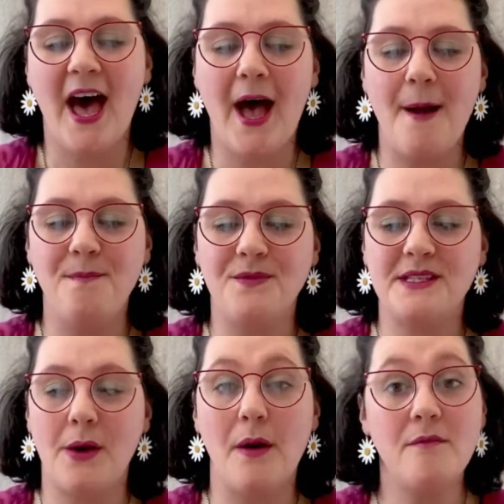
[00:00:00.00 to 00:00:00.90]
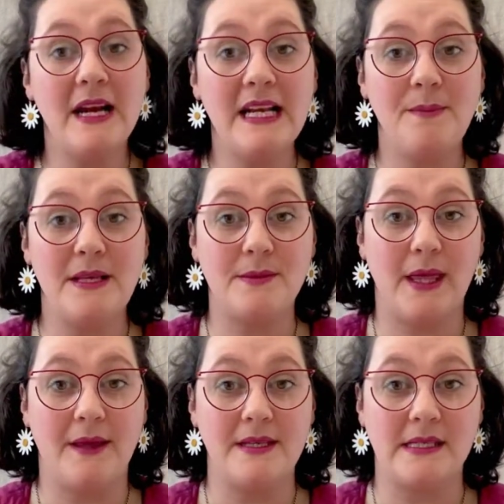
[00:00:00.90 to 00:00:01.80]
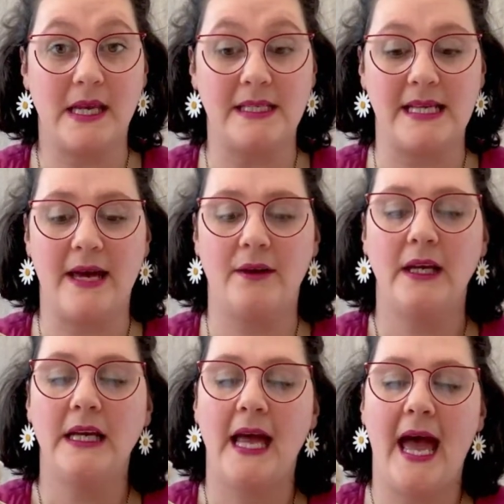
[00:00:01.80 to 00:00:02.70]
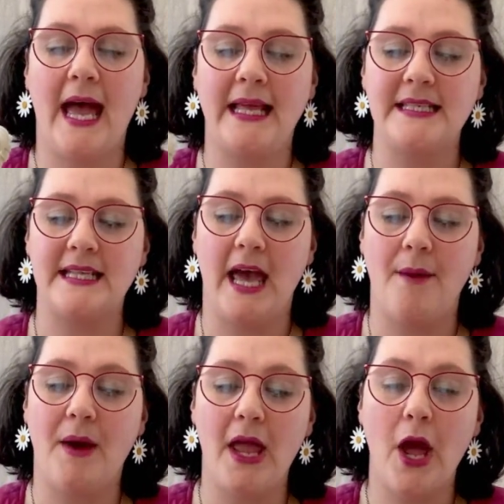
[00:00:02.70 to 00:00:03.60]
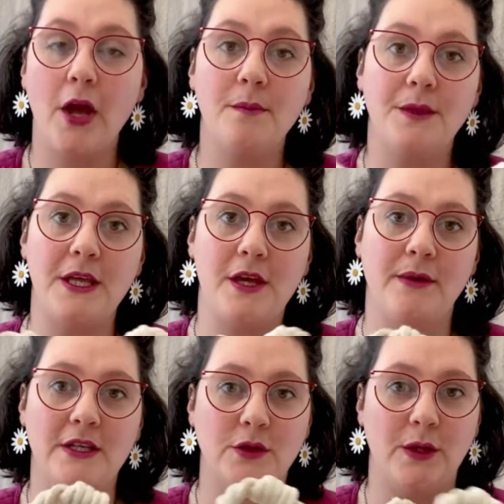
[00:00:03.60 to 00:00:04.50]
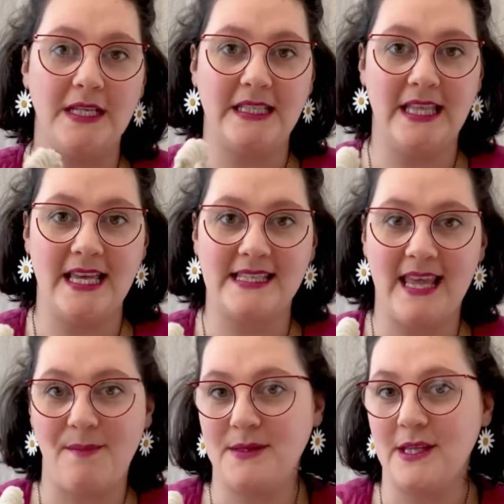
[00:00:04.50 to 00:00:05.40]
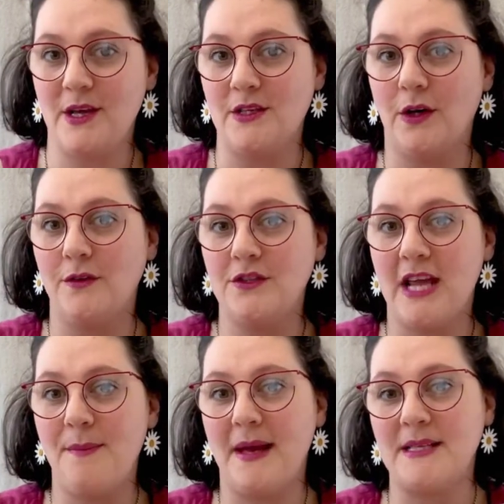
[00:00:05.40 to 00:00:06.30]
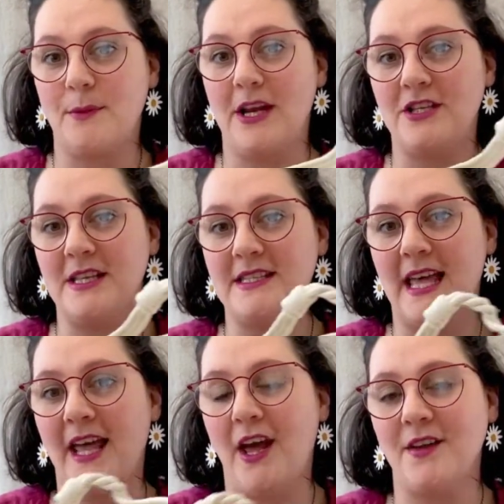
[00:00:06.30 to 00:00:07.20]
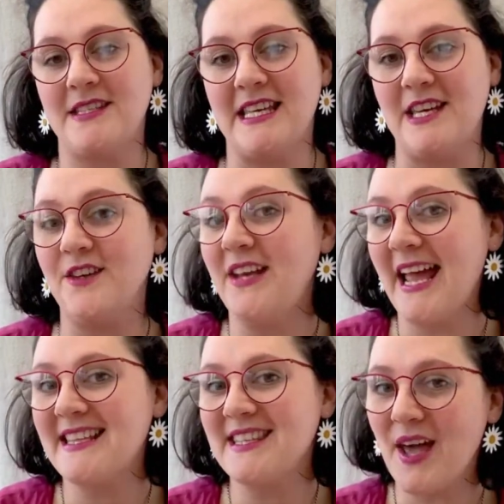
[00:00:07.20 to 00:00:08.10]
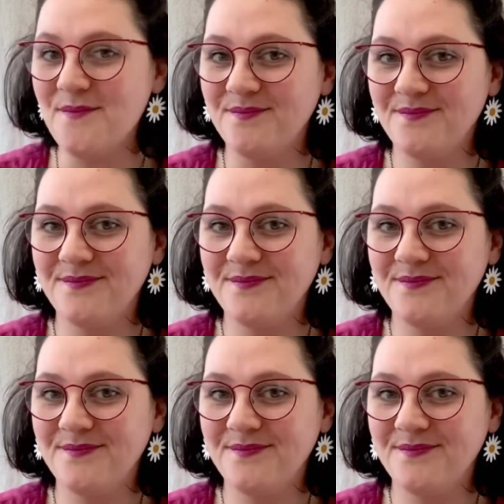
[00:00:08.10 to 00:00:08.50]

So I'm really pleased with how this turned out, and I hope that you enjoyed this episode of Shape Explorations, and I'll see you next time.